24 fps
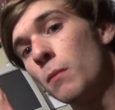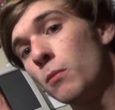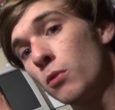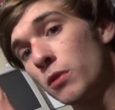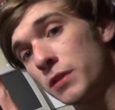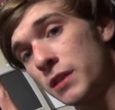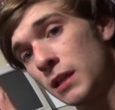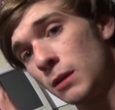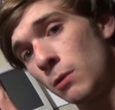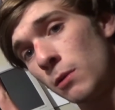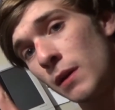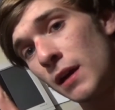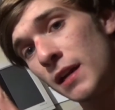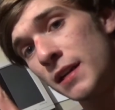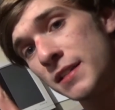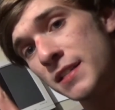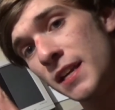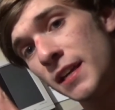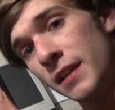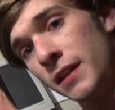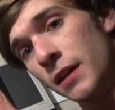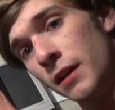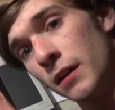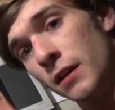more thing we gotta
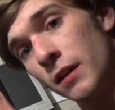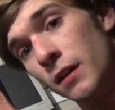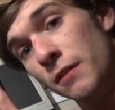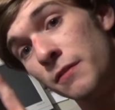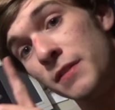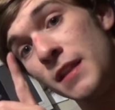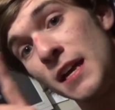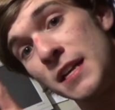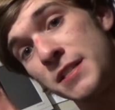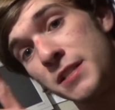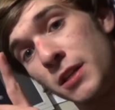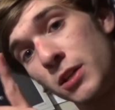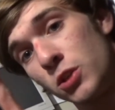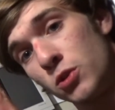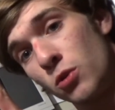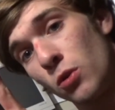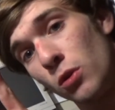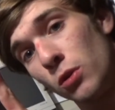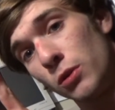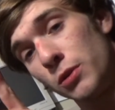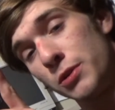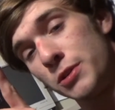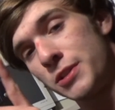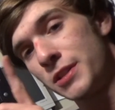take care of. That's the
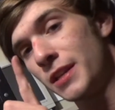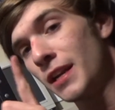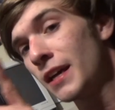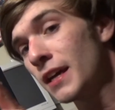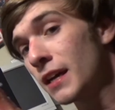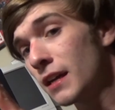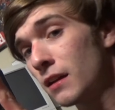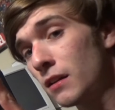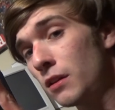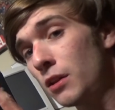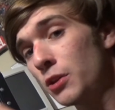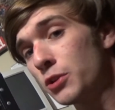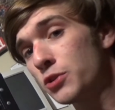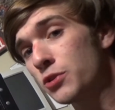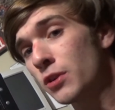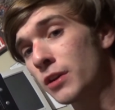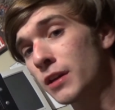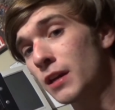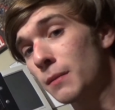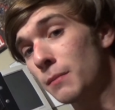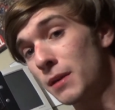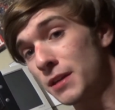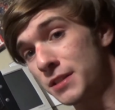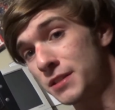controllers. And I got a little
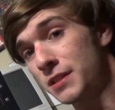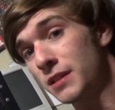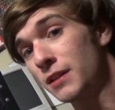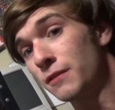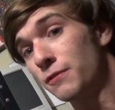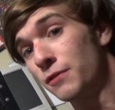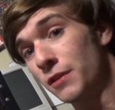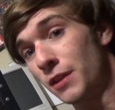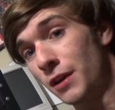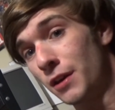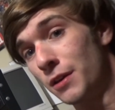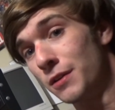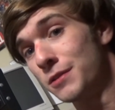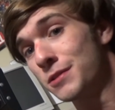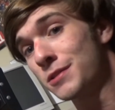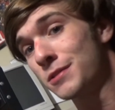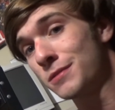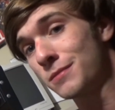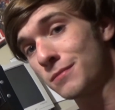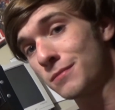trick up my sleeve for those.